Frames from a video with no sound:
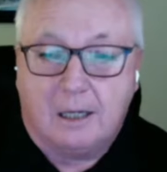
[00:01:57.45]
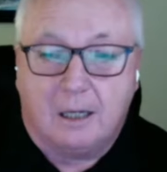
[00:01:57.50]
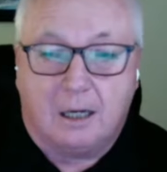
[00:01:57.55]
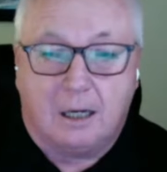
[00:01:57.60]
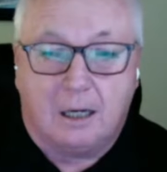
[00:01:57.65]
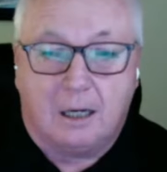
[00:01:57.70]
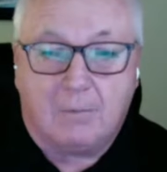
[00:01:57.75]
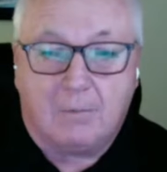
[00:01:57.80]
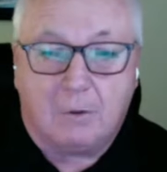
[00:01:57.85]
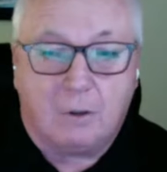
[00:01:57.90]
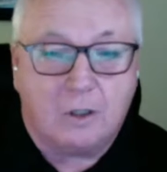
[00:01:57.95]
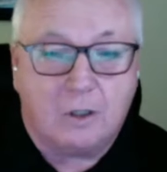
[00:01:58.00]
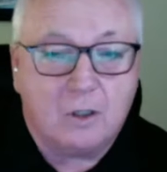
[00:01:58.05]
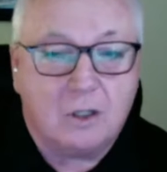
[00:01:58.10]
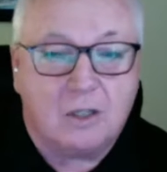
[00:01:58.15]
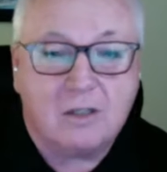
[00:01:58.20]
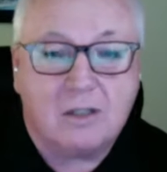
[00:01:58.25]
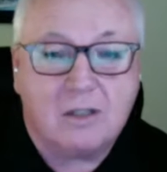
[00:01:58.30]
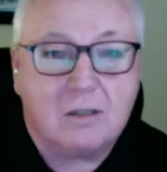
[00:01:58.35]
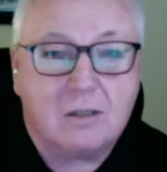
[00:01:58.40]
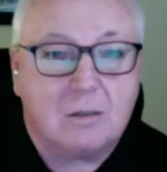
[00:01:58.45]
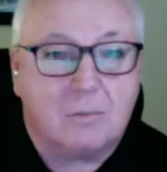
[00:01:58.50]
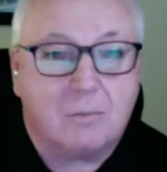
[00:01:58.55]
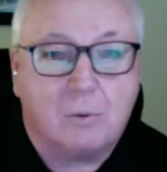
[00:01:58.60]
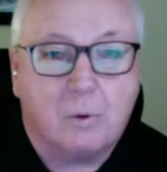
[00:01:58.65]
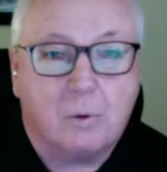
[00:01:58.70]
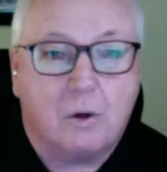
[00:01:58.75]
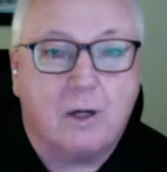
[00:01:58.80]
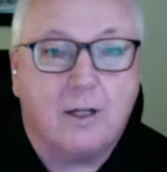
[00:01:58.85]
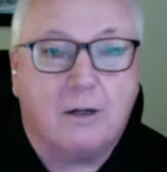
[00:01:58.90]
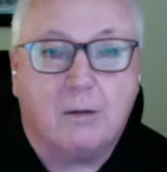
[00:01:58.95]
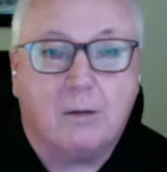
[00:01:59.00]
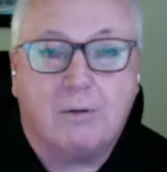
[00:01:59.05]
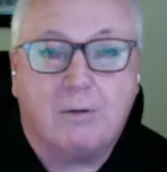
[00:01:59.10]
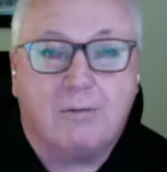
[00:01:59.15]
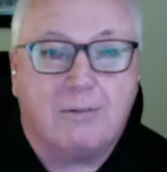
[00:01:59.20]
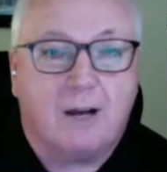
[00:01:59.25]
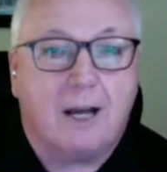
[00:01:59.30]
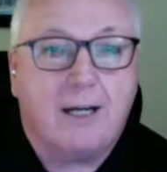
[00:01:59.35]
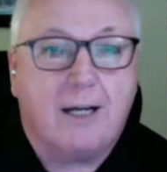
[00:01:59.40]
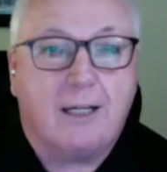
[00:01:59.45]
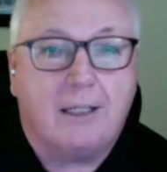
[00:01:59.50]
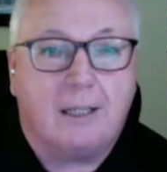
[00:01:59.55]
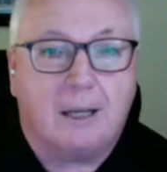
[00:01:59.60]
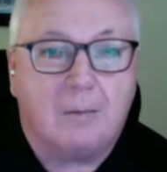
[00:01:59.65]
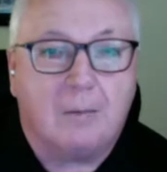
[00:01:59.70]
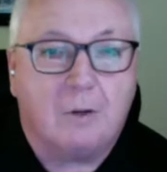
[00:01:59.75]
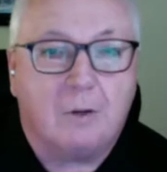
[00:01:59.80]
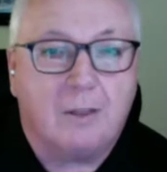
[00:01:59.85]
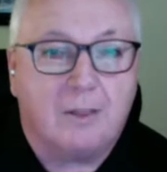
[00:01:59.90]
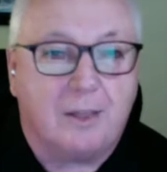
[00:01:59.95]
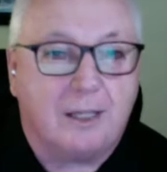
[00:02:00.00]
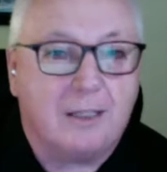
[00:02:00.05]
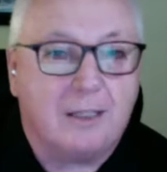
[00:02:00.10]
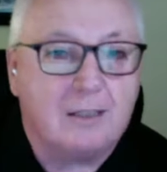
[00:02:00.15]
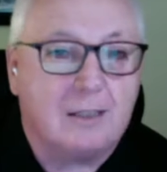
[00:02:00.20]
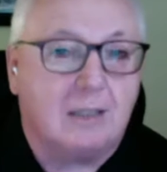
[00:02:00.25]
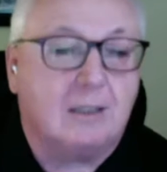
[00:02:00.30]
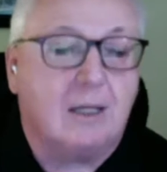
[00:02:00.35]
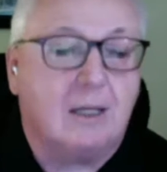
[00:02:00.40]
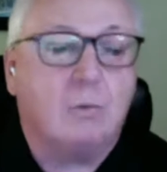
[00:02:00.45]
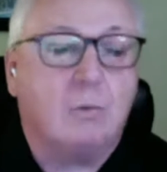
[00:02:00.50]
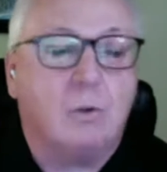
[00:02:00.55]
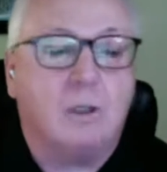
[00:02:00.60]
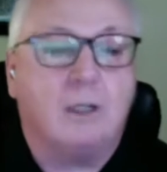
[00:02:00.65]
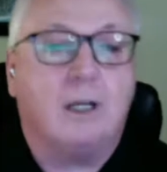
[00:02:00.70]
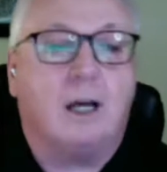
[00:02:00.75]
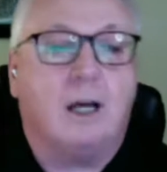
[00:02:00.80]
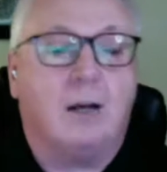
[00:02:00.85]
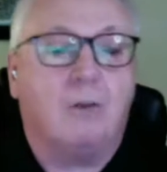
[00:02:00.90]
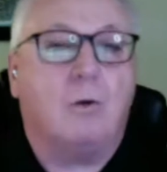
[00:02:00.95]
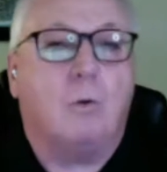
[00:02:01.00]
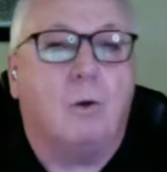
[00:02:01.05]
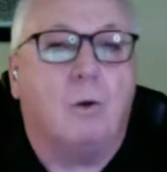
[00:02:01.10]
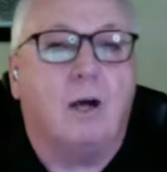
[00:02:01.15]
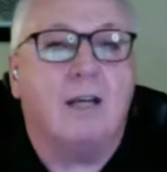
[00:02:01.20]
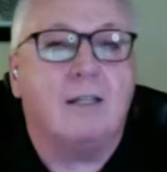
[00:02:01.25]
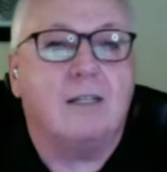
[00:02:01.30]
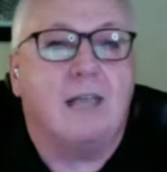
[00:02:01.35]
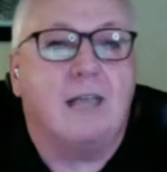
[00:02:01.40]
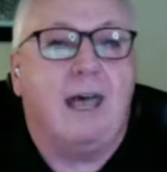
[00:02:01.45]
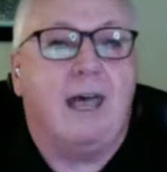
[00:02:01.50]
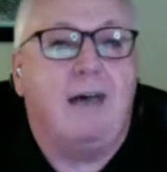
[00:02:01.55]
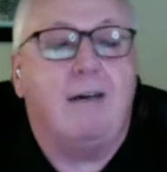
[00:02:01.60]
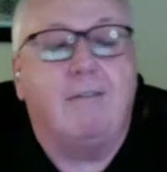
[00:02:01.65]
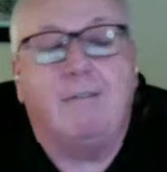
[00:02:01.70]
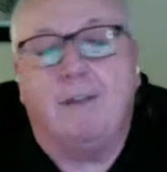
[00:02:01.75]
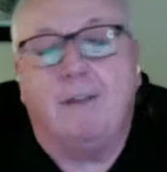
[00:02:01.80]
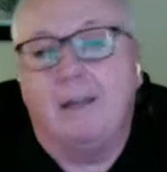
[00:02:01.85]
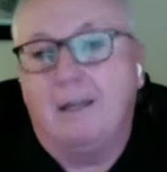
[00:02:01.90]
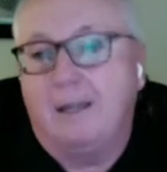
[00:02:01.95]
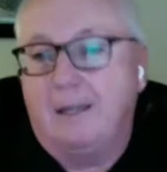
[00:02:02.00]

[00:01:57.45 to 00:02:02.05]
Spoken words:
Or just supporting or providing them with things that they wouldn't otherwise have.